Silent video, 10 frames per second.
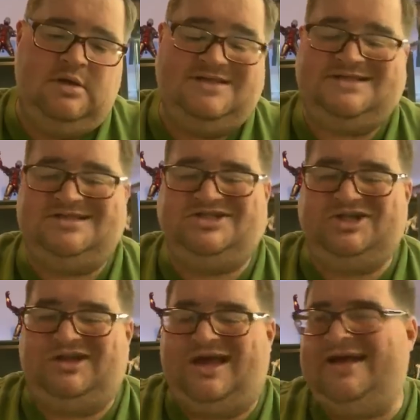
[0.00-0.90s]
It says
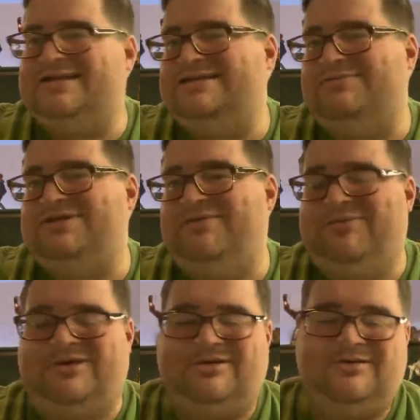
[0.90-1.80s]
July to
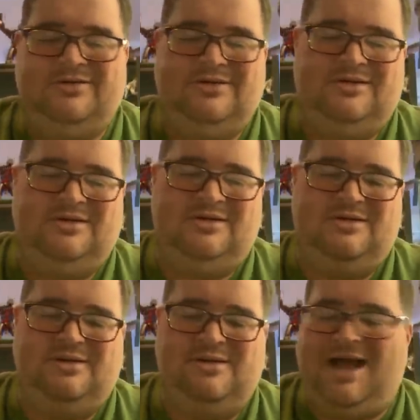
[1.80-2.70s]
September.
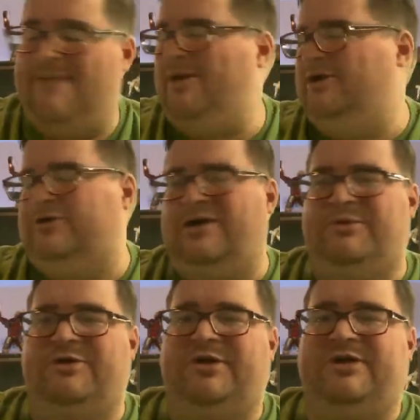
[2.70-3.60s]
I bet it'll
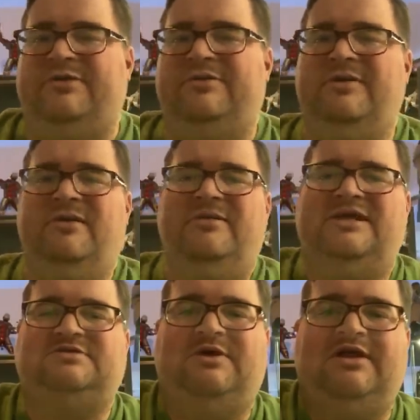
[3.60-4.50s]
come early, though.
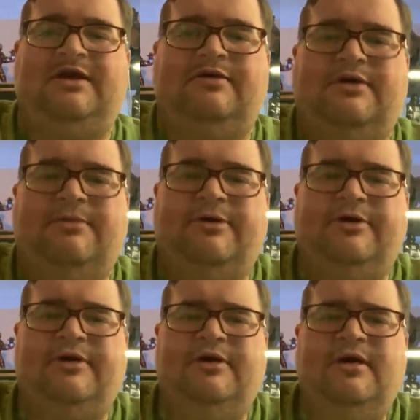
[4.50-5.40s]
That's one I think will come
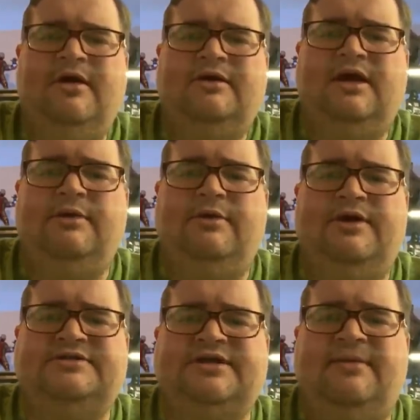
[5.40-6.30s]
early. Kiwi,
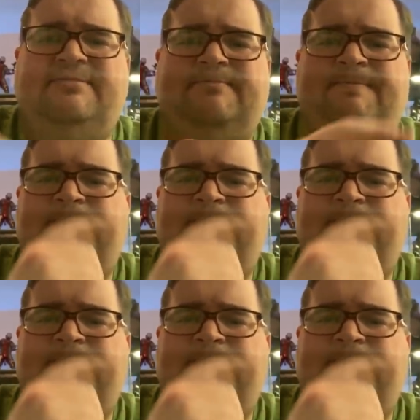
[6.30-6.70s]
what is up?